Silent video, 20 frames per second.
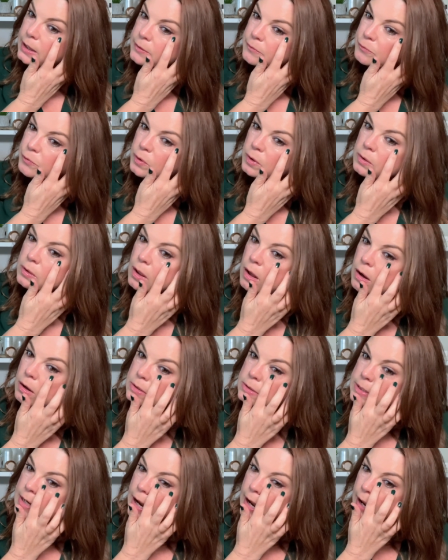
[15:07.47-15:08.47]
for a long
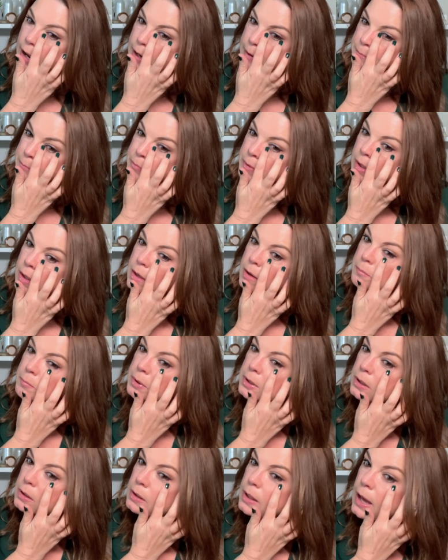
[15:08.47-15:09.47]
time,
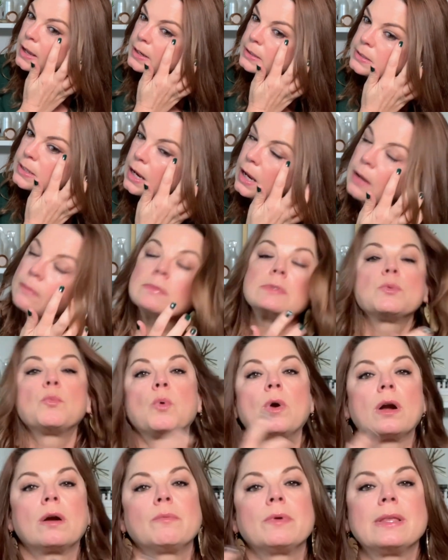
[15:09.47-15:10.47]
but a lot of times
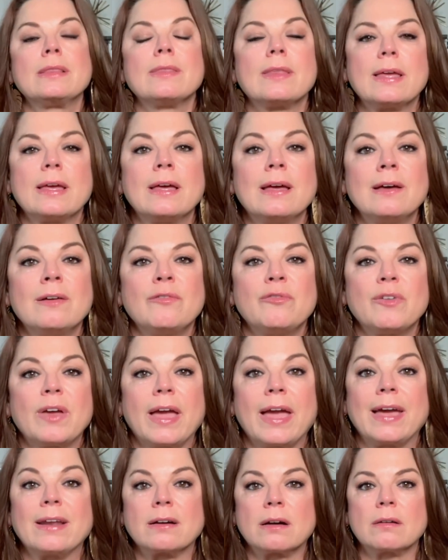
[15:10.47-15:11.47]
where we live
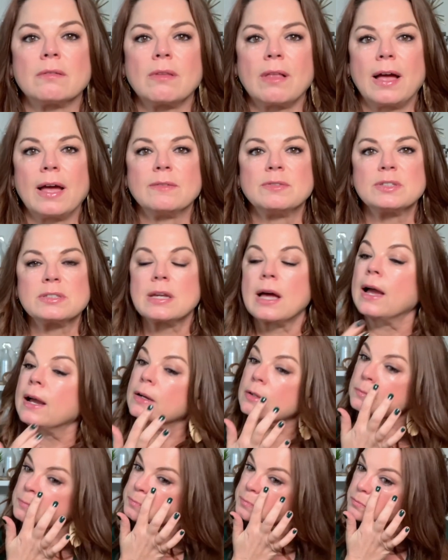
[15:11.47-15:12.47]
and our
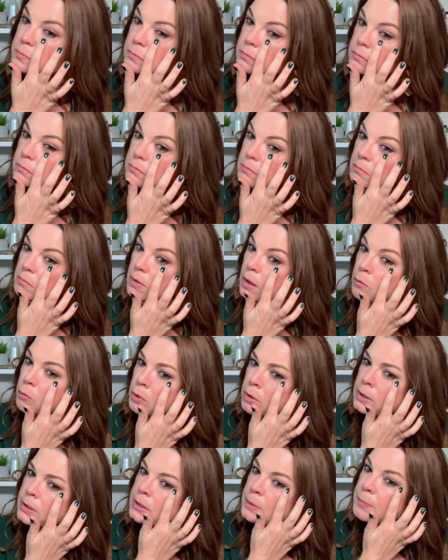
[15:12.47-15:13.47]
lifestyle
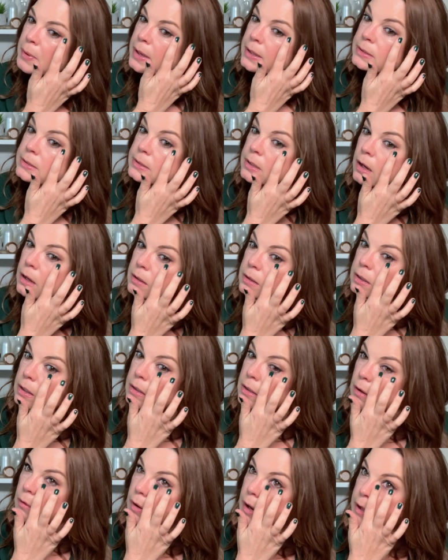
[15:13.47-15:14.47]
really depends on,
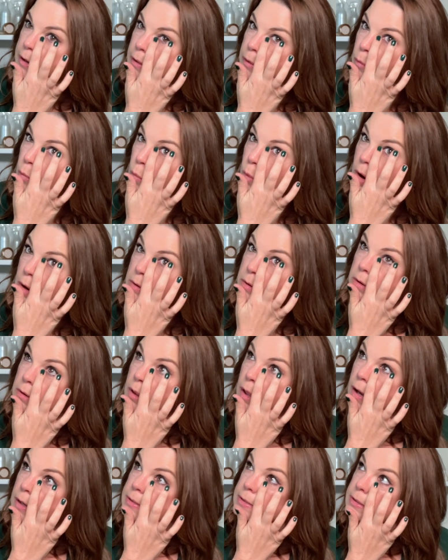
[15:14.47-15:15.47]
kind of the water
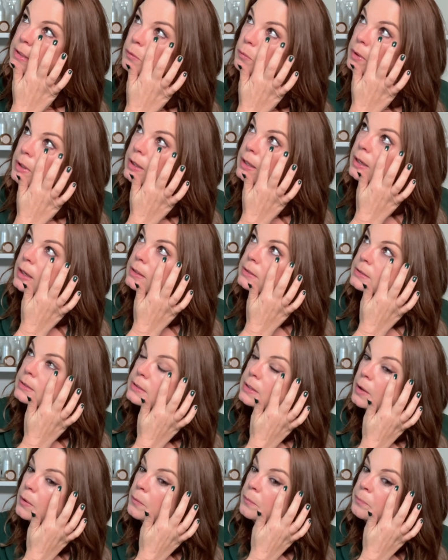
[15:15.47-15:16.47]
loss that we get.
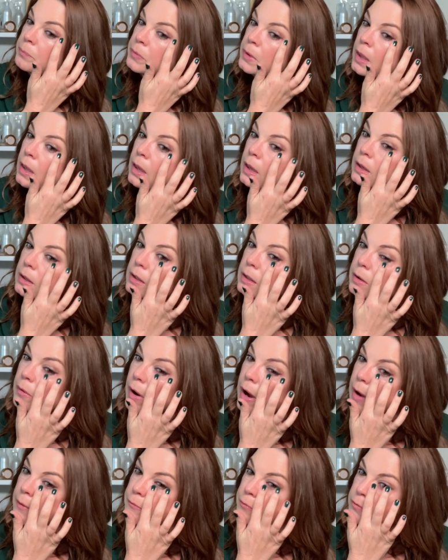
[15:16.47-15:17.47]
So,
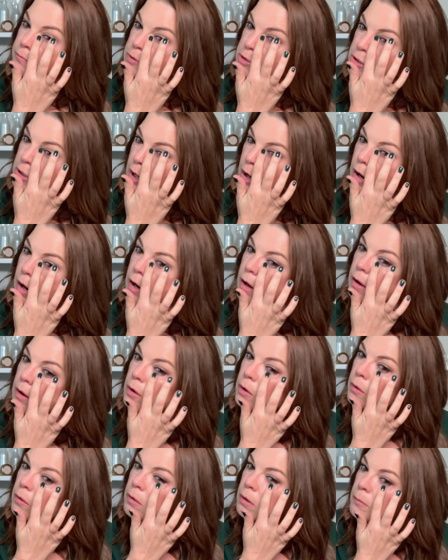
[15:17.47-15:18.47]
I'm from
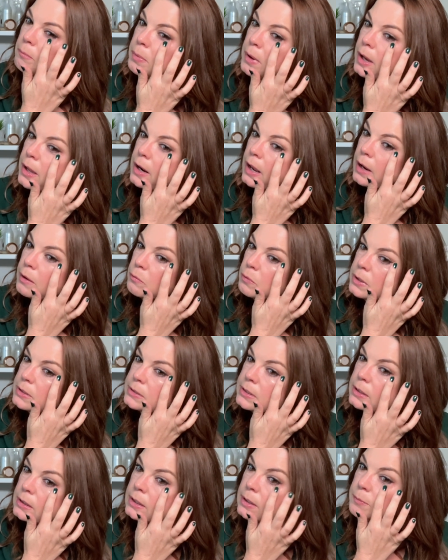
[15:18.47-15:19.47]
Chicago, but I
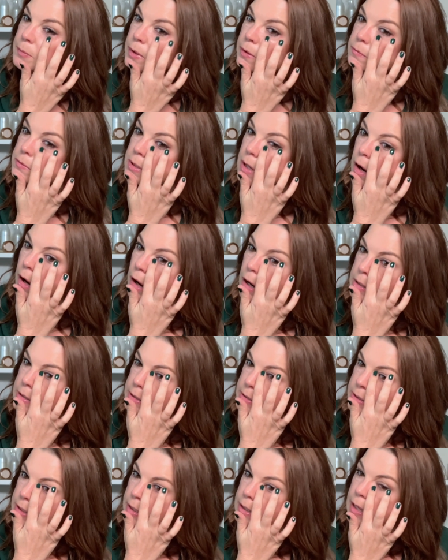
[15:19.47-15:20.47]
recently moved to
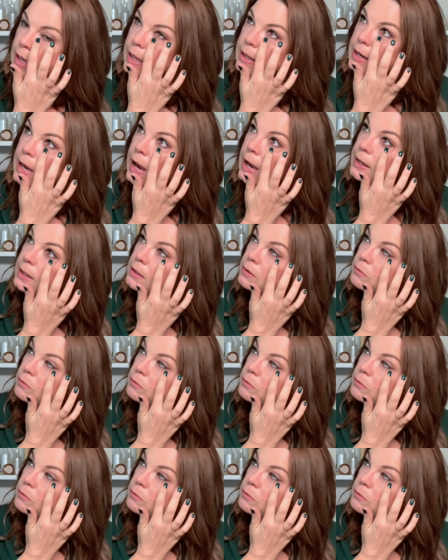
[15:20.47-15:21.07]
Austin and I didn't